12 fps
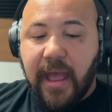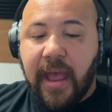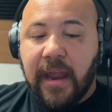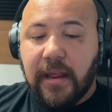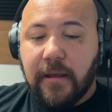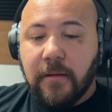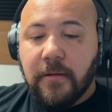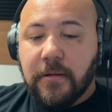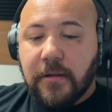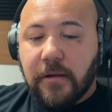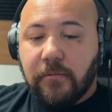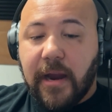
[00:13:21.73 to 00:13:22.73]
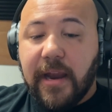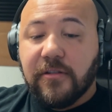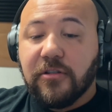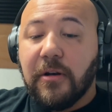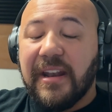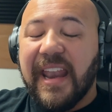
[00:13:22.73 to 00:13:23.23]
edit, right?
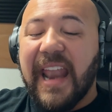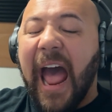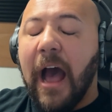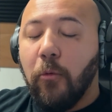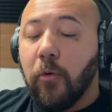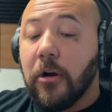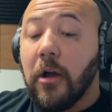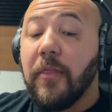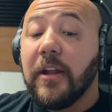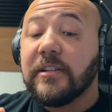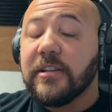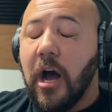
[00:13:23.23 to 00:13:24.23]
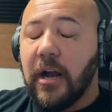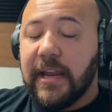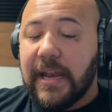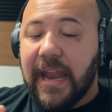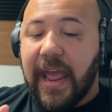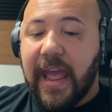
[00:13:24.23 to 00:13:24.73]
So now we're on the
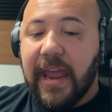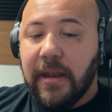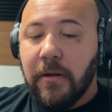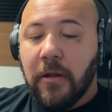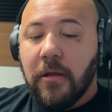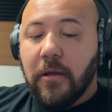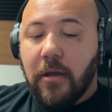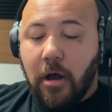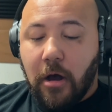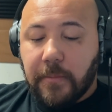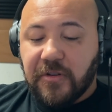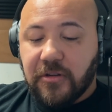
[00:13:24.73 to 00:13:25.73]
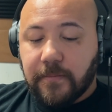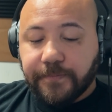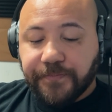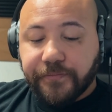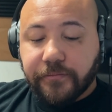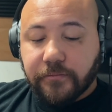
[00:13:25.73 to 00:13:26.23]
talking head option.
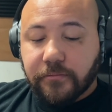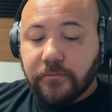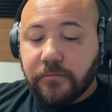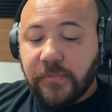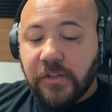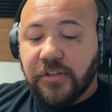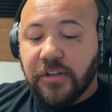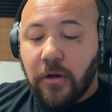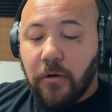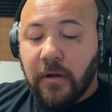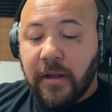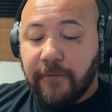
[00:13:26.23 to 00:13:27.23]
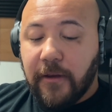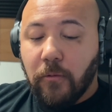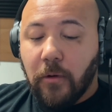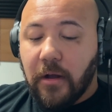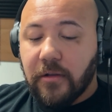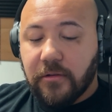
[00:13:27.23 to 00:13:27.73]
So if you
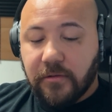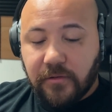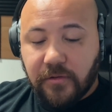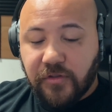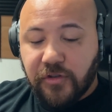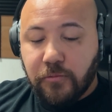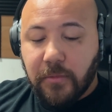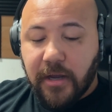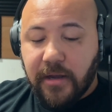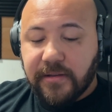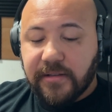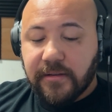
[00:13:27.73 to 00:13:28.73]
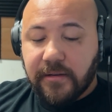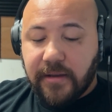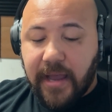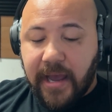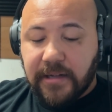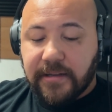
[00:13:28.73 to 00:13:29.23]
want zoom cuts,
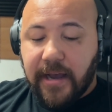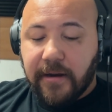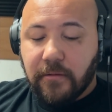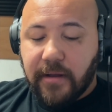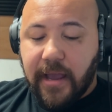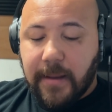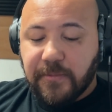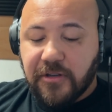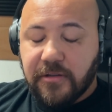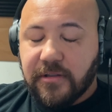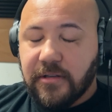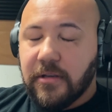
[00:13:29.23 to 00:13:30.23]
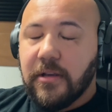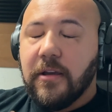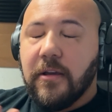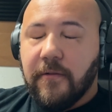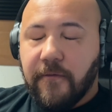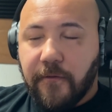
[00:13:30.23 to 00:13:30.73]
add title, captions
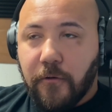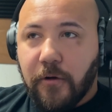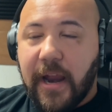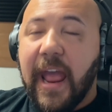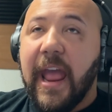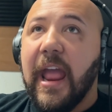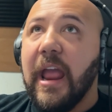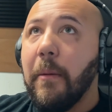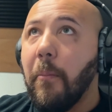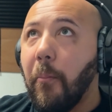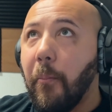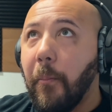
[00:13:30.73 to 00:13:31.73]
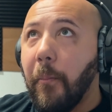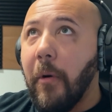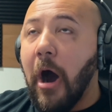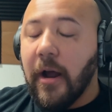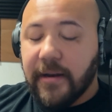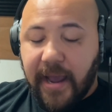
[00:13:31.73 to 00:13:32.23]
for a
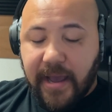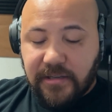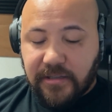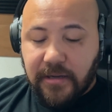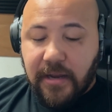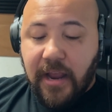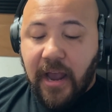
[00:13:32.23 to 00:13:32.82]
podcast,